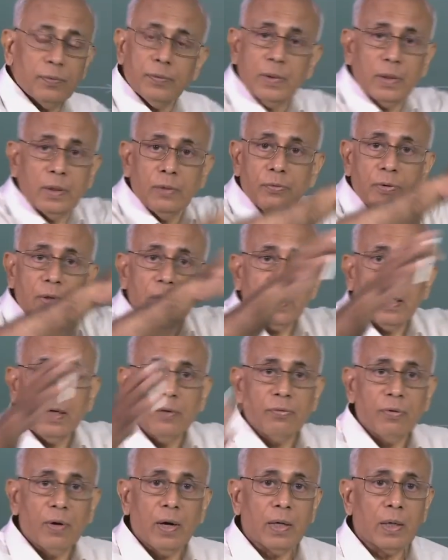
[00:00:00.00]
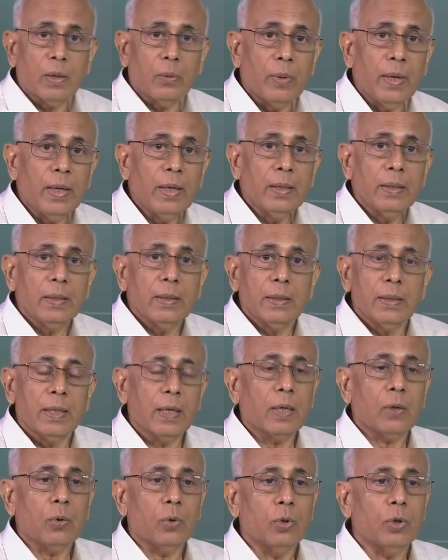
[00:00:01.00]
infinitely far away
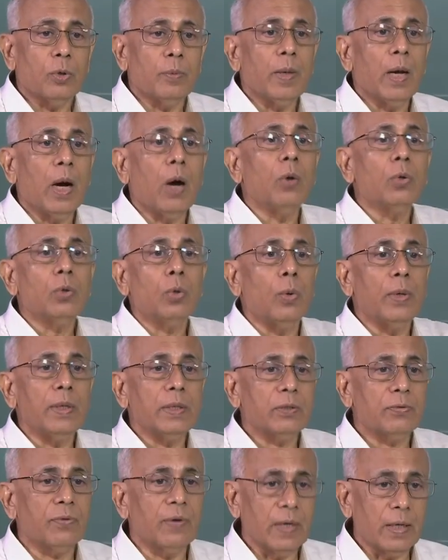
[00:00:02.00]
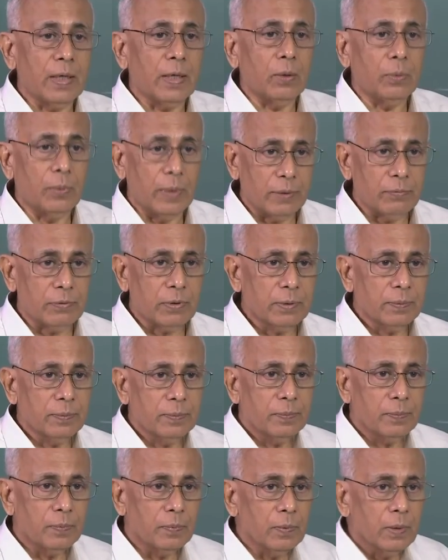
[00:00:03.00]
there are going to be outgoing spherical waves.
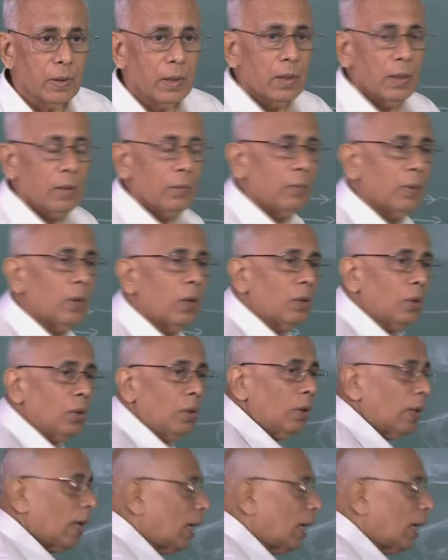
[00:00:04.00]
Hmm? we are not going to